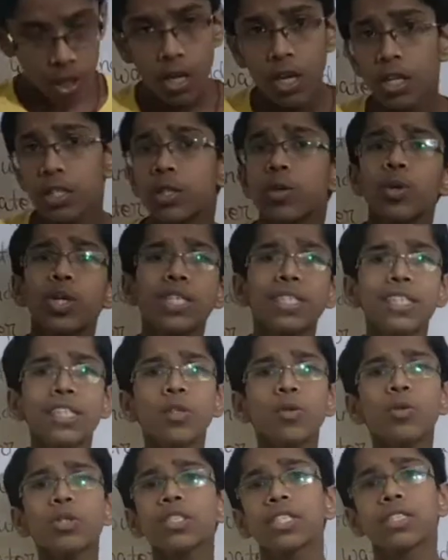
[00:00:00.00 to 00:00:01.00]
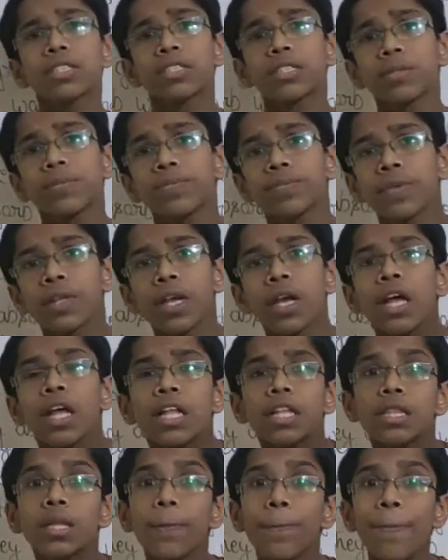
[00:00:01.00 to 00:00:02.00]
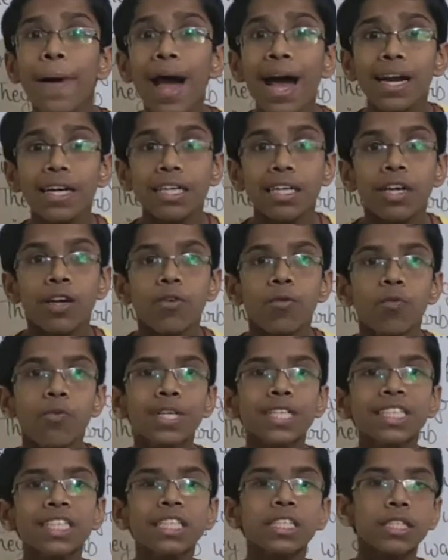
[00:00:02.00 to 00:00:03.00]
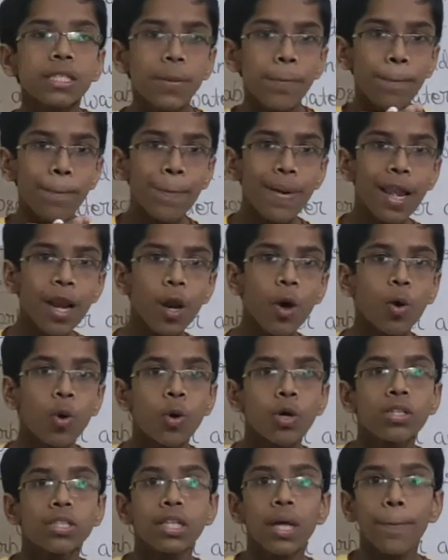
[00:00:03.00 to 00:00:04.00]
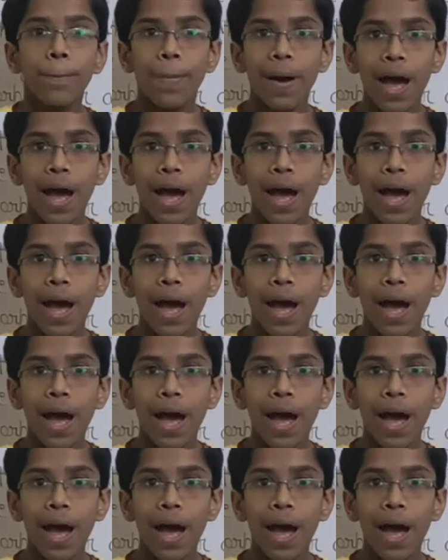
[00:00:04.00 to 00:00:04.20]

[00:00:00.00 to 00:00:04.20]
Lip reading: So what is the root system? The part which is below the